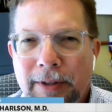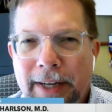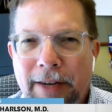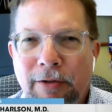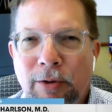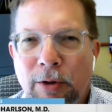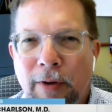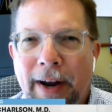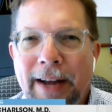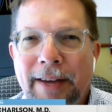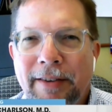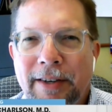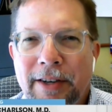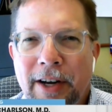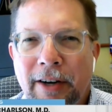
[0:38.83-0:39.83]
tends to
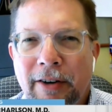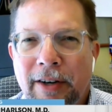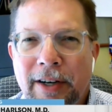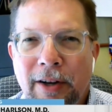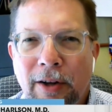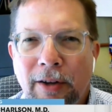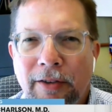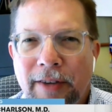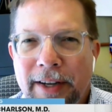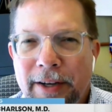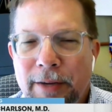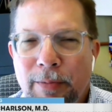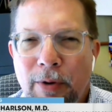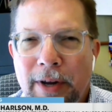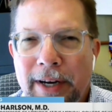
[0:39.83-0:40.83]
arise in younger adults, like
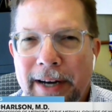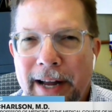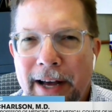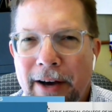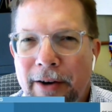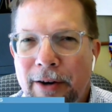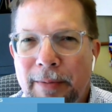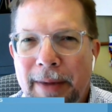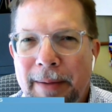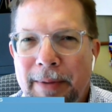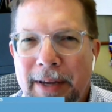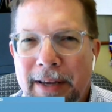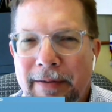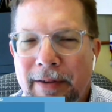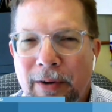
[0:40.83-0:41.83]
you pointed out, or maybe
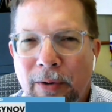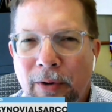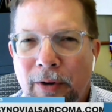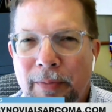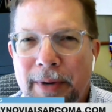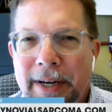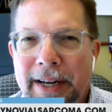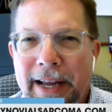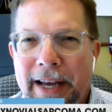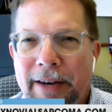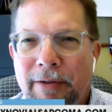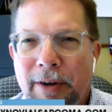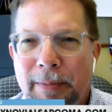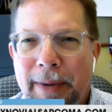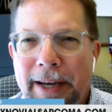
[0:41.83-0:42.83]
even older
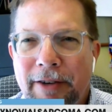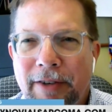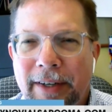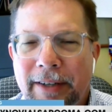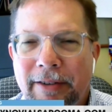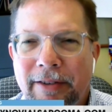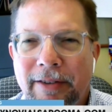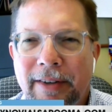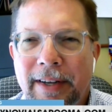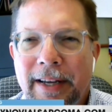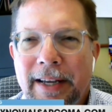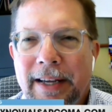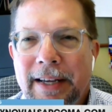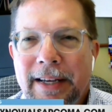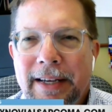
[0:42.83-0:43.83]
pediatric patients.
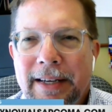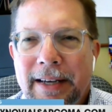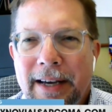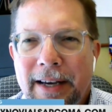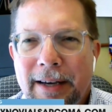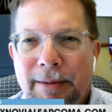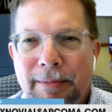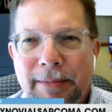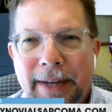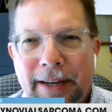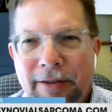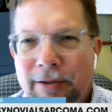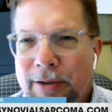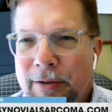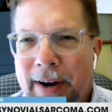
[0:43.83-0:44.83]

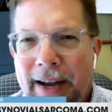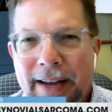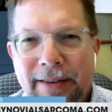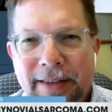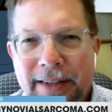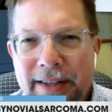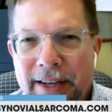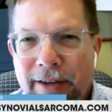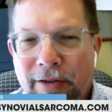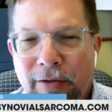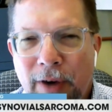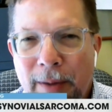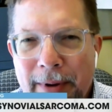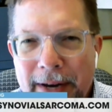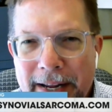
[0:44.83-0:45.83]
Tends to arise in the
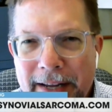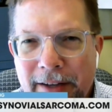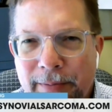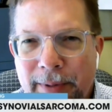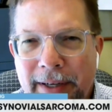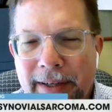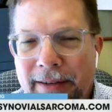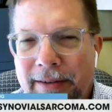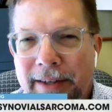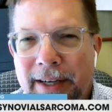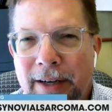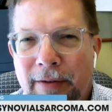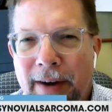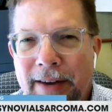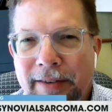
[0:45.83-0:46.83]
extremities, but can
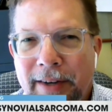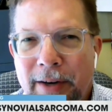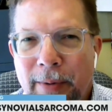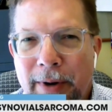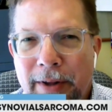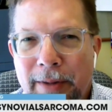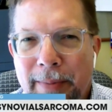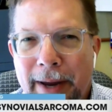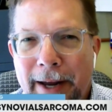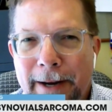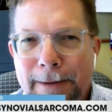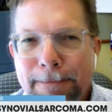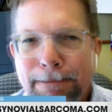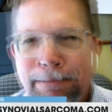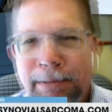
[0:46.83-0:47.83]
arise anywhere in the body.
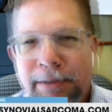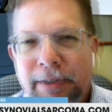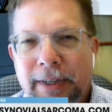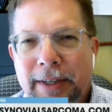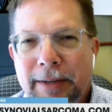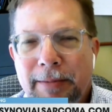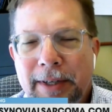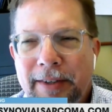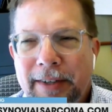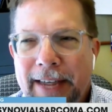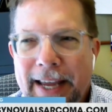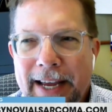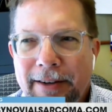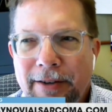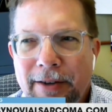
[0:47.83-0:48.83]
It's a
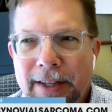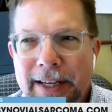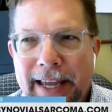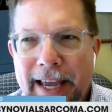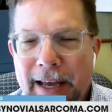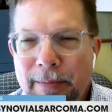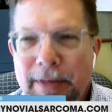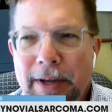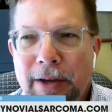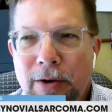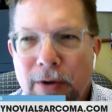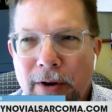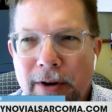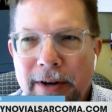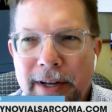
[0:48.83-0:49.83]
cancer that can be
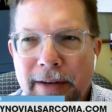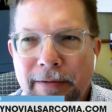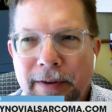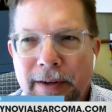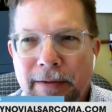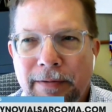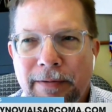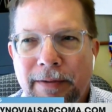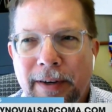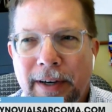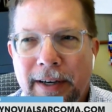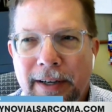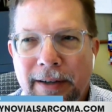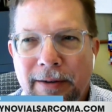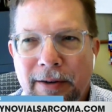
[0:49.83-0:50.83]
cured if
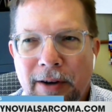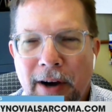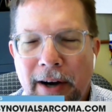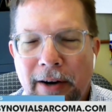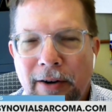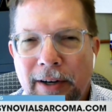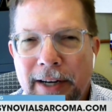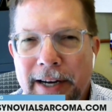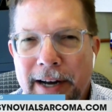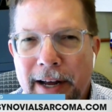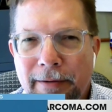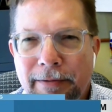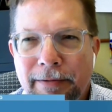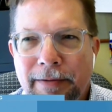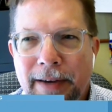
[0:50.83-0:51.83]
caught early
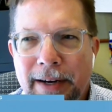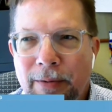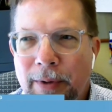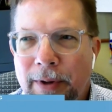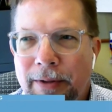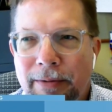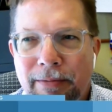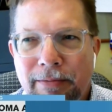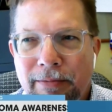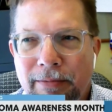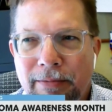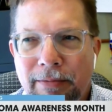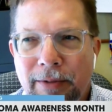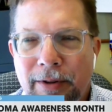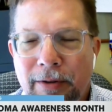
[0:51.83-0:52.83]
enough and with
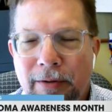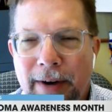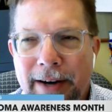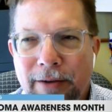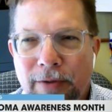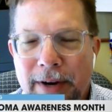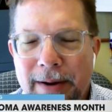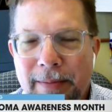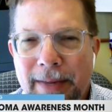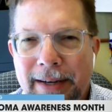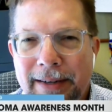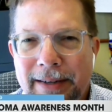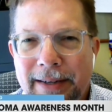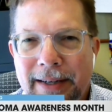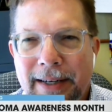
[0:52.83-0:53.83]
the right
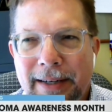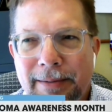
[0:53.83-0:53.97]
treatment.